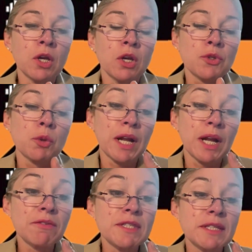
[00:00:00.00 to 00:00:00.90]
So what I
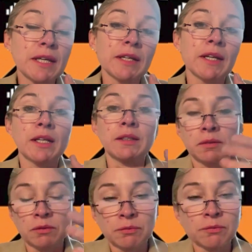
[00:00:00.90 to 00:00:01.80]
have seen, and
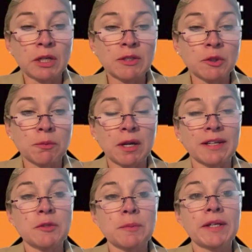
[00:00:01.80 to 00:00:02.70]
based on my
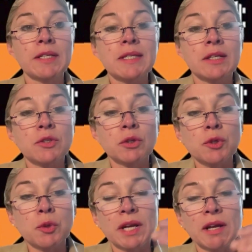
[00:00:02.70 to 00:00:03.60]
experience, and so
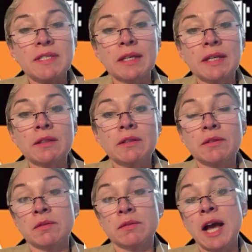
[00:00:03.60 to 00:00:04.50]
also what I have seen
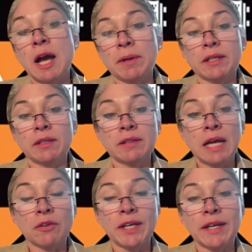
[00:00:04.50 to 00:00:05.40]
happening
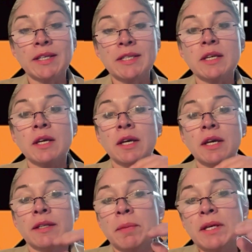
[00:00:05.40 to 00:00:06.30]
nowadays,
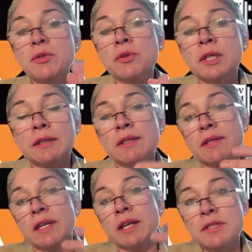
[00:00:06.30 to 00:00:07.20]
the best utilities
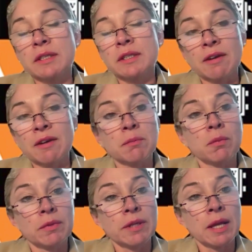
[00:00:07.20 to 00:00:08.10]
that have
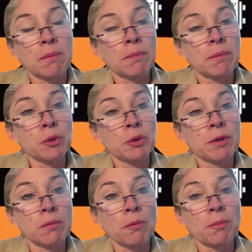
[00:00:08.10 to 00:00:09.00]
seen that to
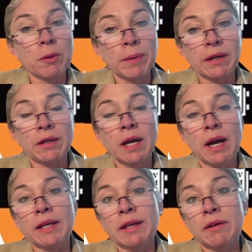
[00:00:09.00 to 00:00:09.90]
be more prepared
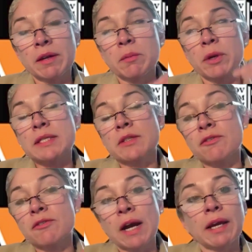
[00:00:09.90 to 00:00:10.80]
are embracing
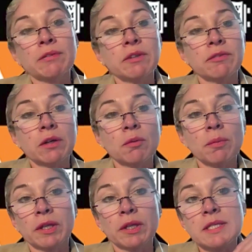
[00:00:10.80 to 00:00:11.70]
5 different
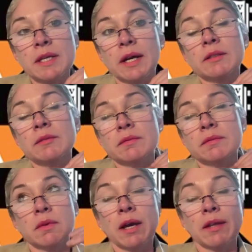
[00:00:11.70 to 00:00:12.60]
components that
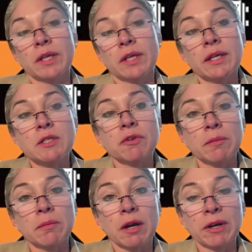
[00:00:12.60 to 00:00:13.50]
I think
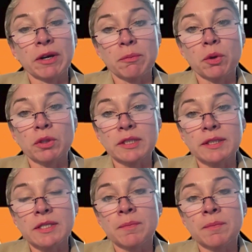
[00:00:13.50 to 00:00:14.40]
are very important.